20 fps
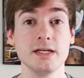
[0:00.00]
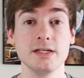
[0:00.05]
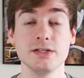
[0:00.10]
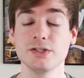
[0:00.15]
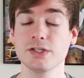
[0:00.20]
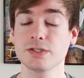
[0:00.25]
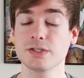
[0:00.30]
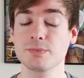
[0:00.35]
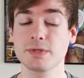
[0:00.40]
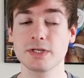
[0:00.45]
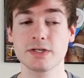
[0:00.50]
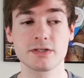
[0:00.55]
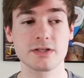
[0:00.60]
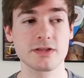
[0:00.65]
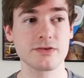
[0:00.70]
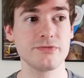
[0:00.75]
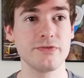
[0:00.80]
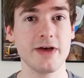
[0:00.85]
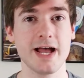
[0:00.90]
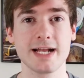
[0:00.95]
just because of the
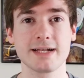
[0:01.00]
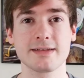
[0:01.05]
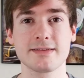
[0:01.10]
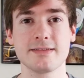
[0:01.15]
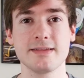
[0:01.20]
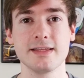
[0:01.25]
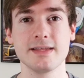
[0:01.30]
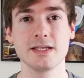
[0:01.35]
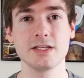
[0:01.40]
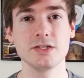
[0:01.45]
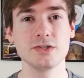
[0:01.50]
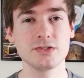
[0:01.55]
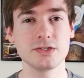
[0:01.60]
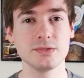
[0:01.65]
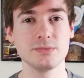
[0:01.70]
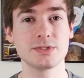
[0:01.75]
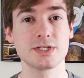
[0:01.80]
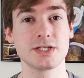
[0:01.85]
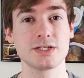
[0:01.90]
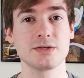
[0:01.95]
fact that
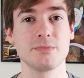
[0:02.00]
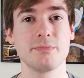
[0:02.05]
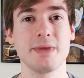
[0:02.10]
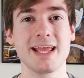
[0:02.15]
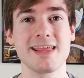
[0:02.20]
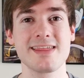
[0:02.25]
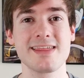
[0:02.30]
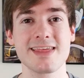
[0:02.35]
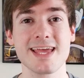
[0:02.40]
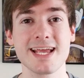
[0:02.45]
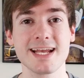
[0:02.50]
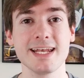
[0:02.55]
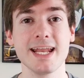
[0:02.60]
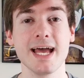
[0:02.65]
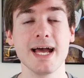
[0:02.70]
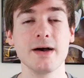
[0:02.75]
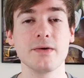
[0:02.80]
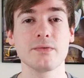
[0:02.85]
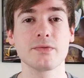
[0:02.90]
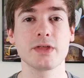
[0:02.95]
YouTube's such a big thing now